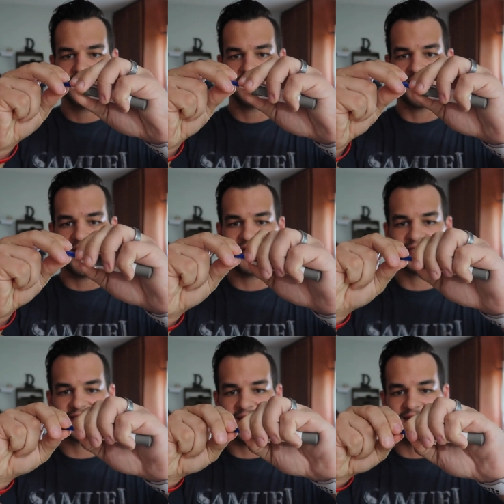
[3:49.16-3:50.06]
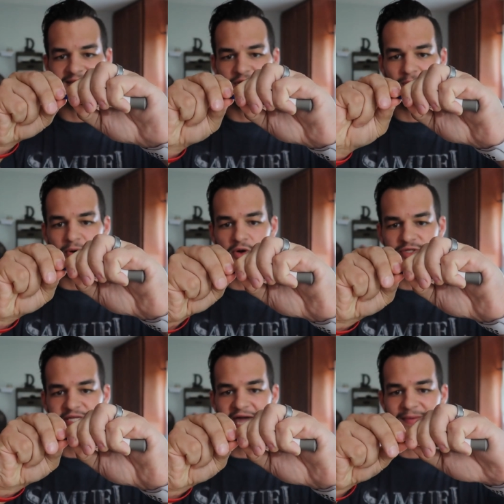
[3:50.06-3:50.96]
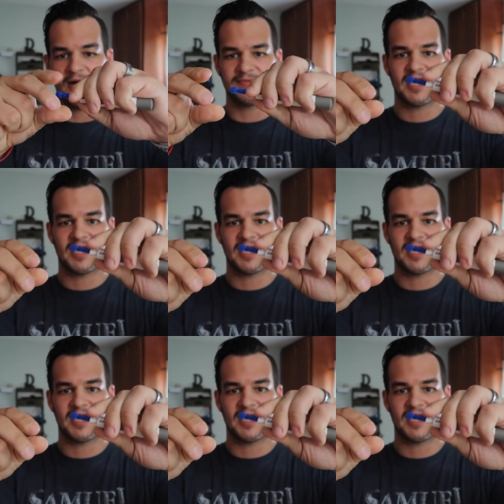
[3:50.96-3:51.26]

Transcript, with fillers: Then it has this like little pull tab up